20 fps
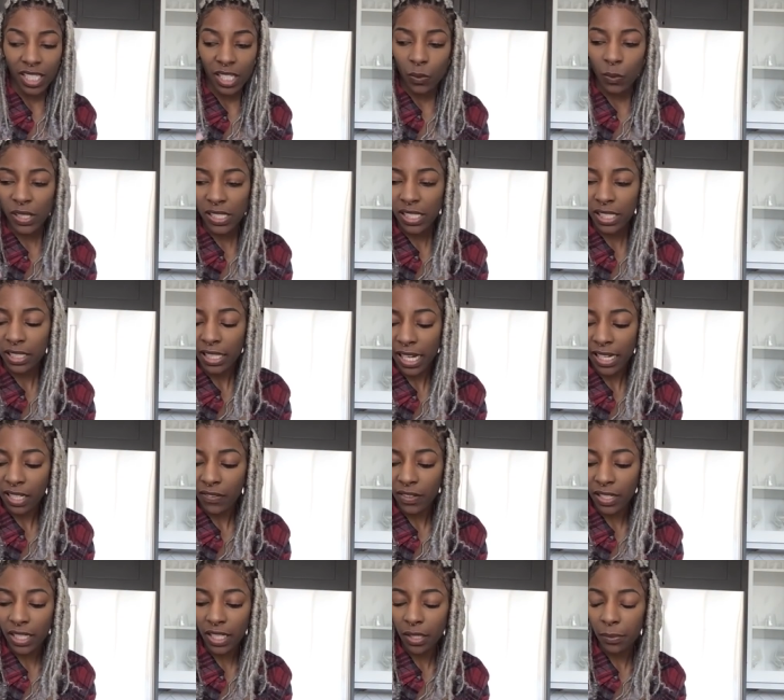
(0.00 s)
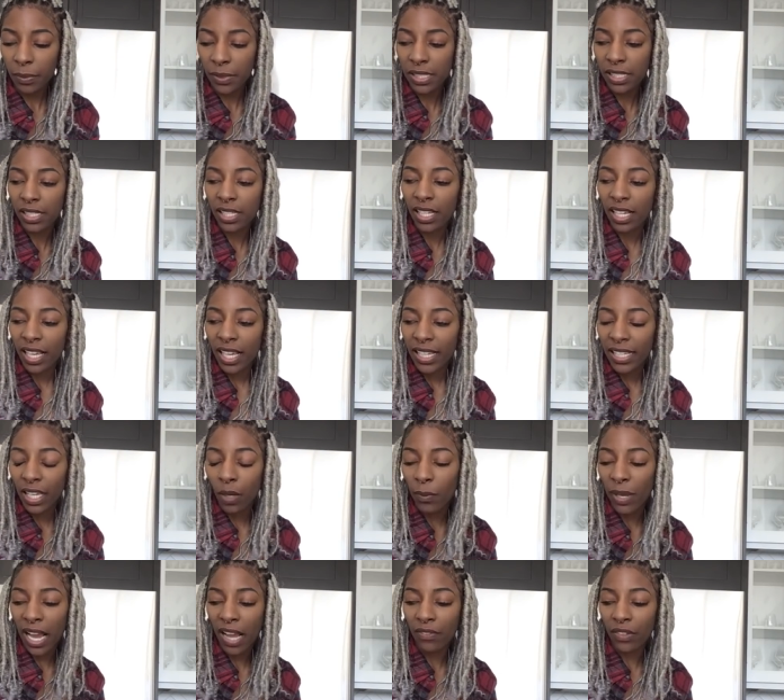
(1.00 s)
What's the nine of cups? Yeah,
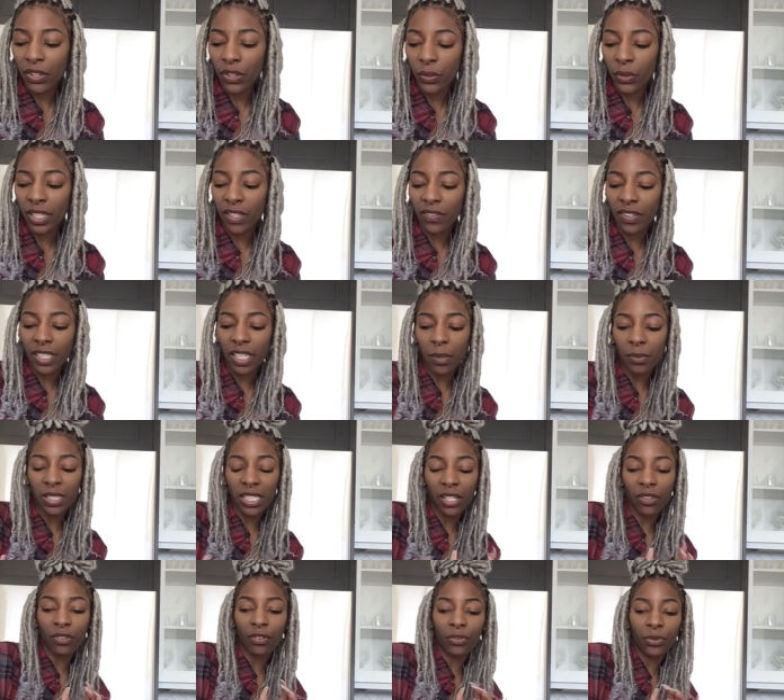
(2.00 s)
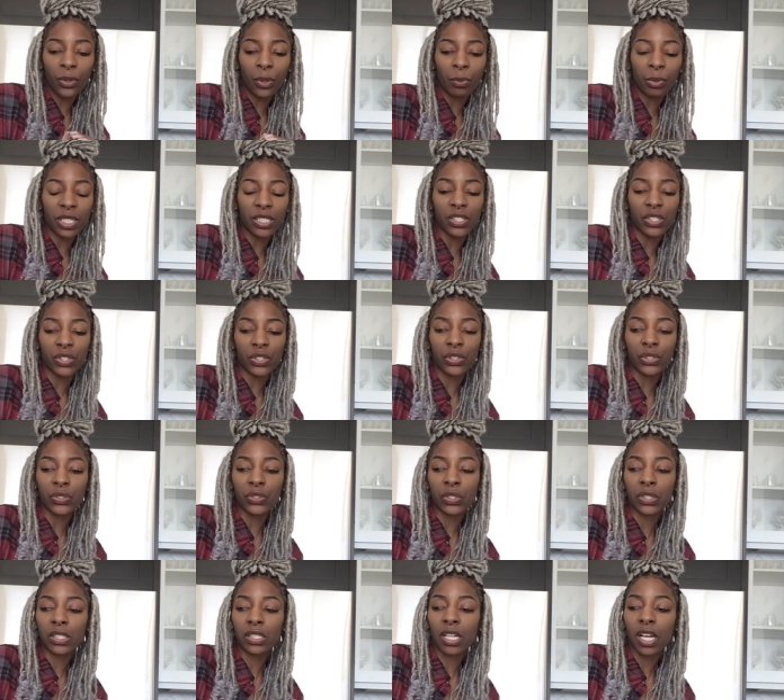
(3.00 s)
we have the three of cups. You have the four of
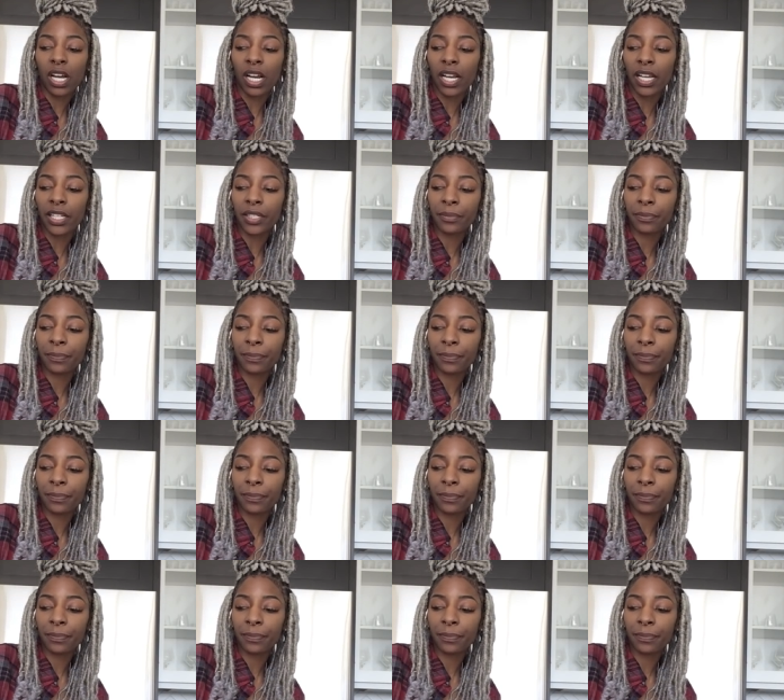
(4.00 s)
pentacles. All right.